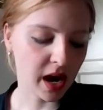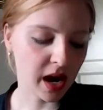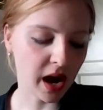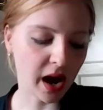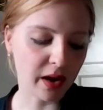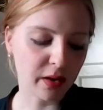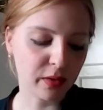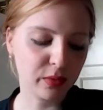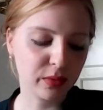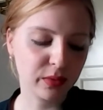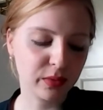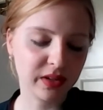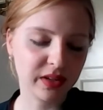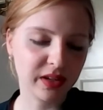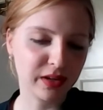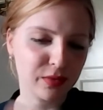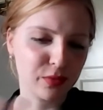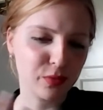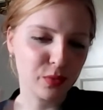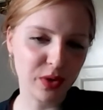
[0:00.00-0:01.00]
how
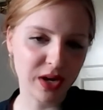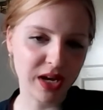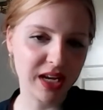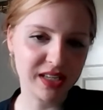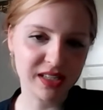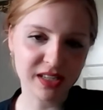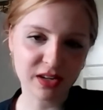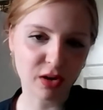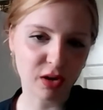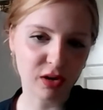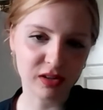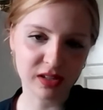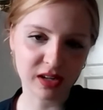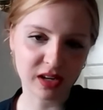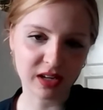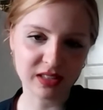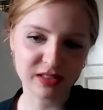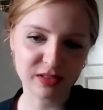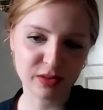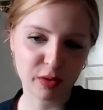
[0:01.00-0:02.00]
can we
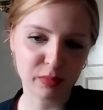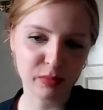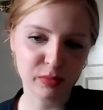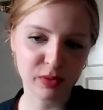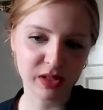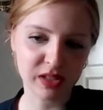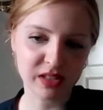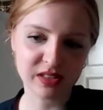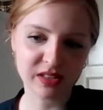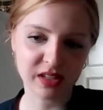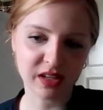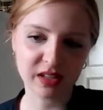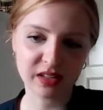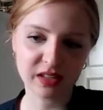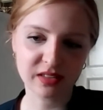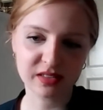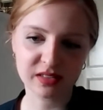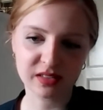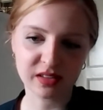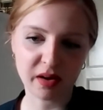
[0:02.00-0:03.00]
decolonize
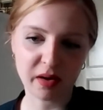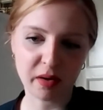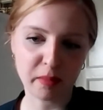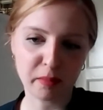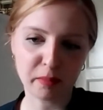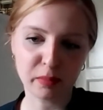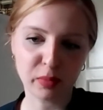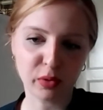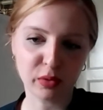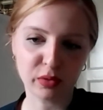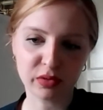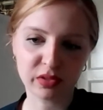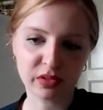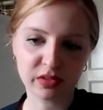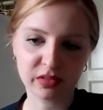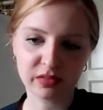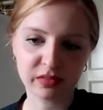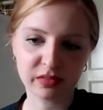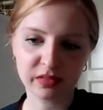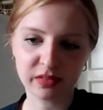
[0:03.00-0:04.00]
COP26, um, both
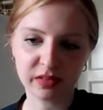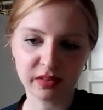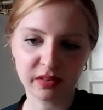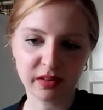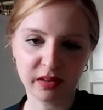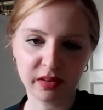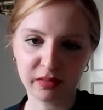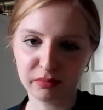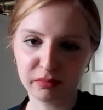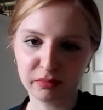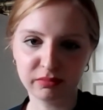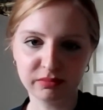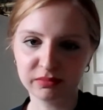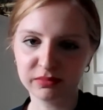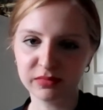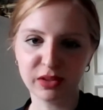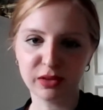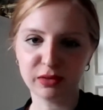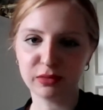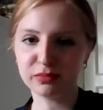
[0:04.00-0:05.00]
um,
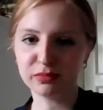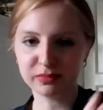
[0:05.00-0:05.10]
you know